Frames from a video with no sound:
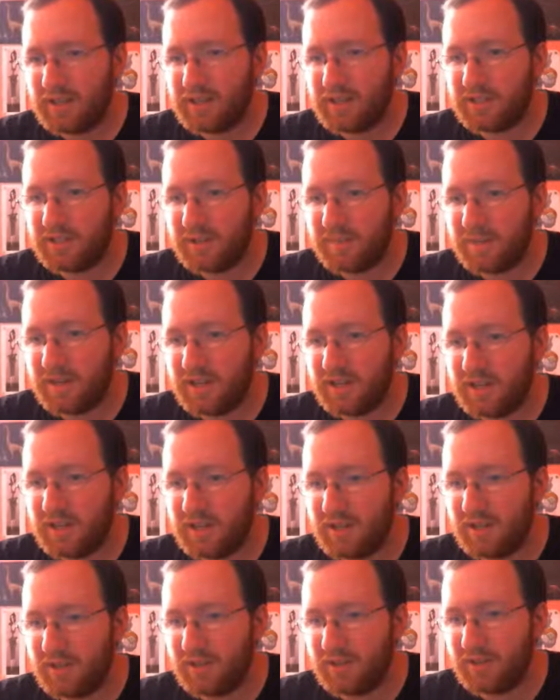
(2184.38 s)
Just let
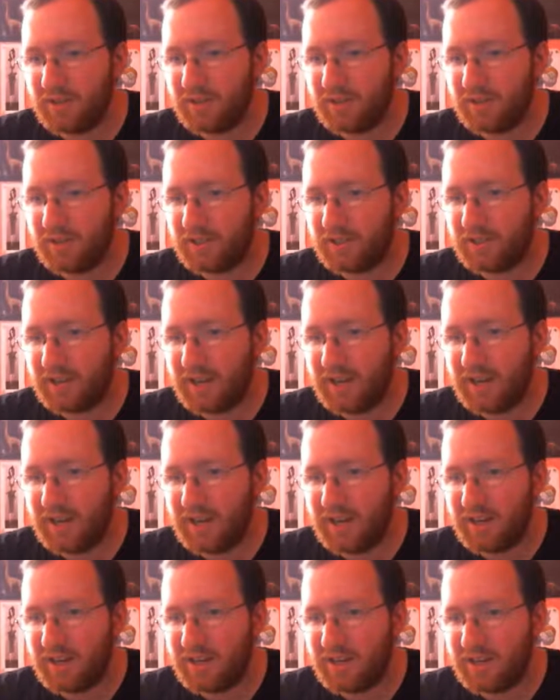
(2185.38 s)
me look
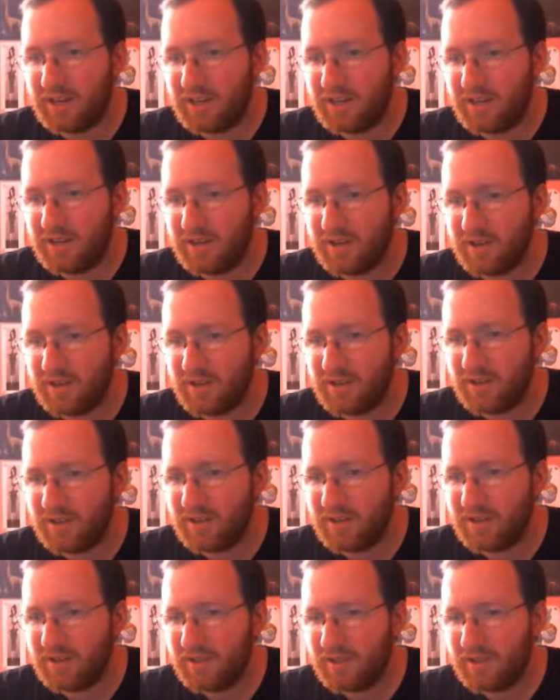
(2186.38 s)
at it here.